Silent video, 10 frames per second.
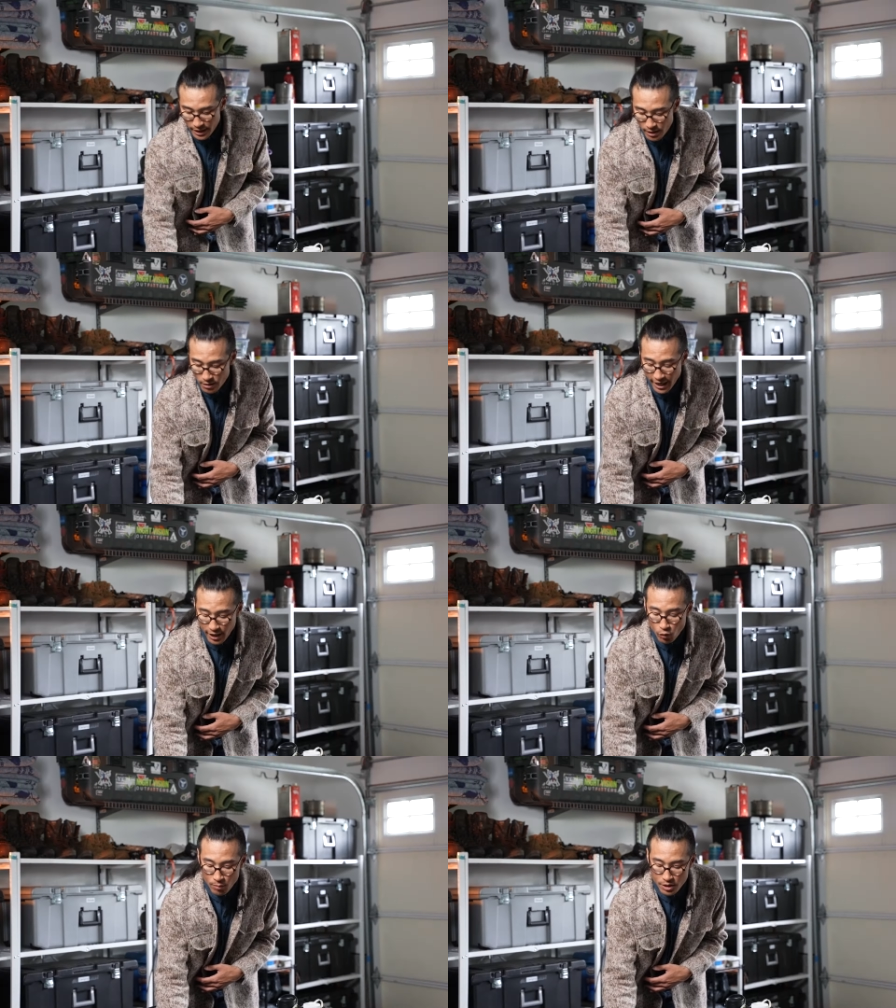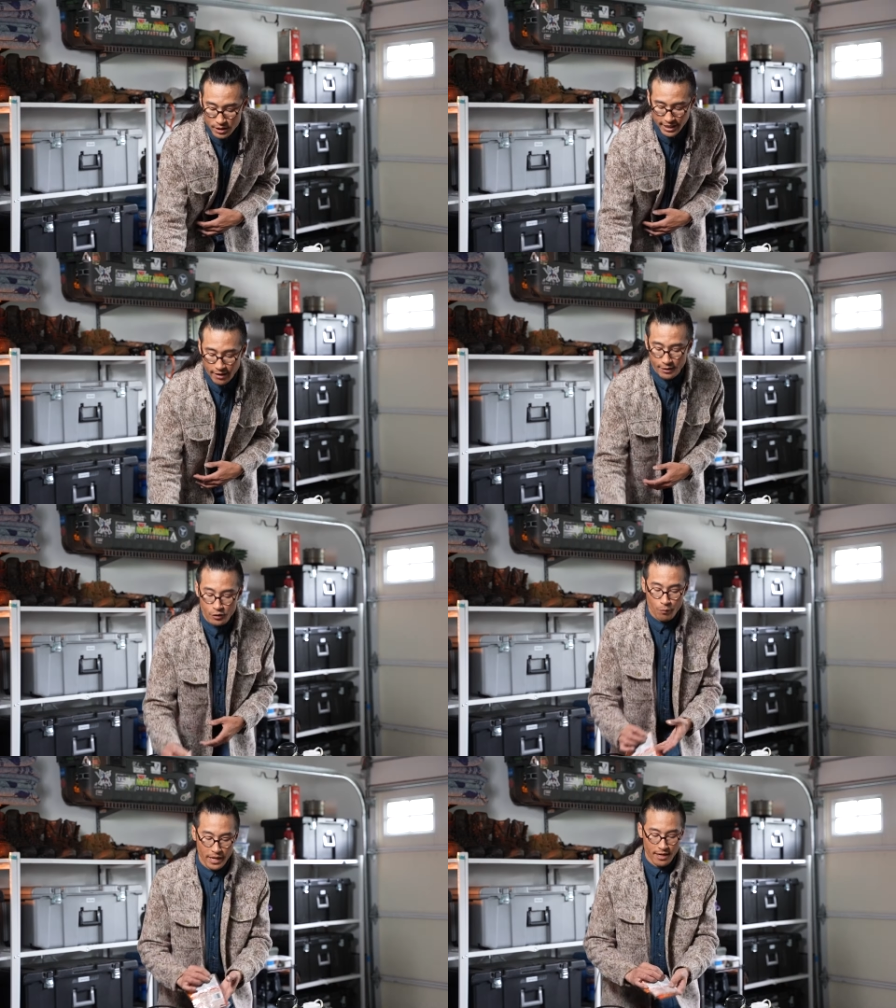Here, hand warmers, I carry
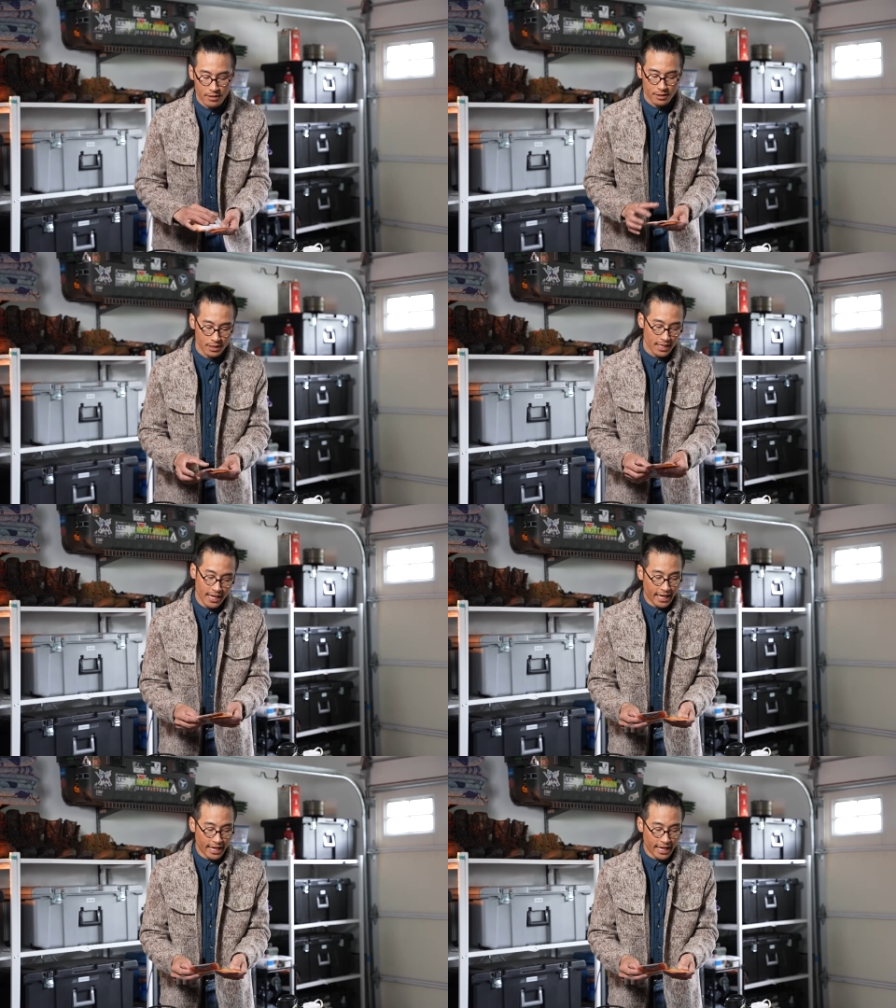2 pairs.